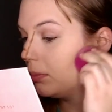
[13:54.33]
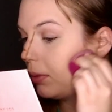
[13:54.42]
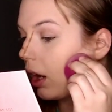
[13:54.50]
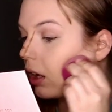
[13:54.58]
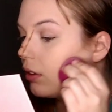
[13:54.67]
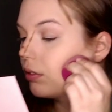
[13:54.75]

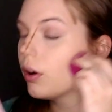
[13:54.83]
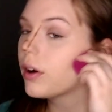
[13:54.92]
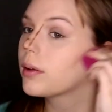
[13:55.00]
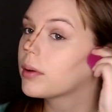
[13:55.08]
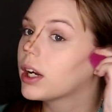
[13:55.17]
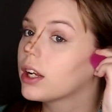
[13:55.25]
back and forth.
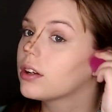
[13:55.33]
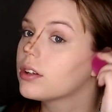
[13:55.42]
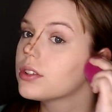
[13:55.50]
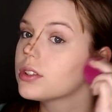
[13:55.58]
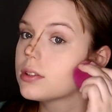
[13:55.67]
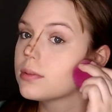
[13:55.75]
I'm kind of
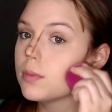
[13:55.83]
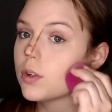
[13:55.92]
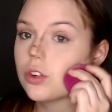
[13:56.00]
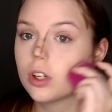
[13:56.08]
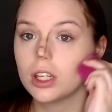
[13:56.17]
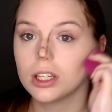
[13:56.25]
just
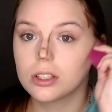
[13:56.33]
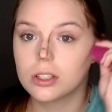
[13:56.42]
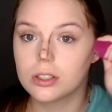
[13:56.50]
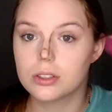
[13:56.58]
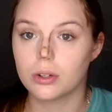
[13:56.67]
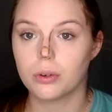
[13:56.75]
smushing it
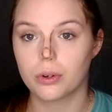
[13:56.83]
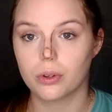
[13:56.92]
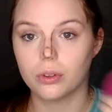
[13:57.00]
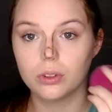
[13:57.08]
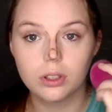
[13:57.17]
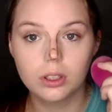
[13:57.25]
so
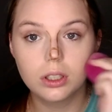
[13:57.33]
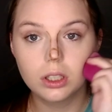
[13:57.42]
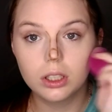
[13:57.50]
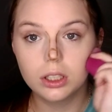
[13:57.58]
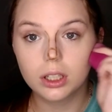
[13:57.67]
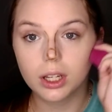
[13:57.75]
it'll
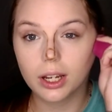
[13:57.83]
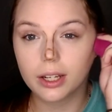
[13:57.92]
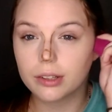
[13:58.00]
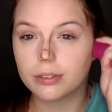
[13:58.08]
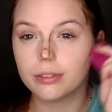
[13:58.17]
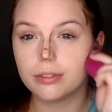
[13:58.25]
kind
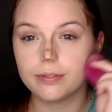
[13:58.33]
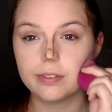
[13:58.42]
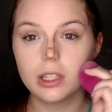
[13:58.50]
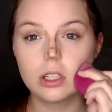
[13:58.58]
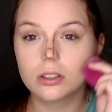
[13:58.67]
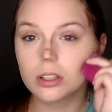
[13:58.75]
of
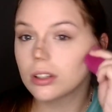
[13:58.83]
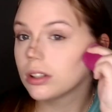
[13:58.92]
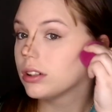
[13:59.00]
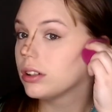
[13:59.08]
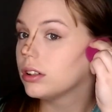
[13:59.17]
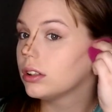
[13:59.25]
fit
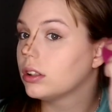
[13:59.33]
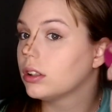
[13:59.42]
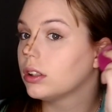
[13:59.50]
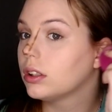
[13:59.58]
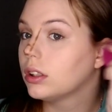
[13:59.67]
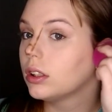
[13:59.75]

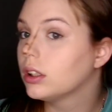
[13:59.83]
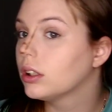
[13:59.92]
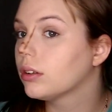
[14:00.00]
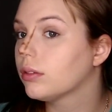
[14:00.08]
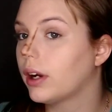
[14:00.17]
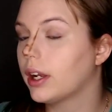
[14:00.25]

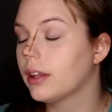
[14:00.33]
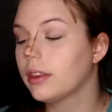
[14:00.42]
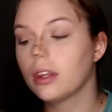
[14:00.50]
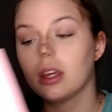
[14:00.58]
right in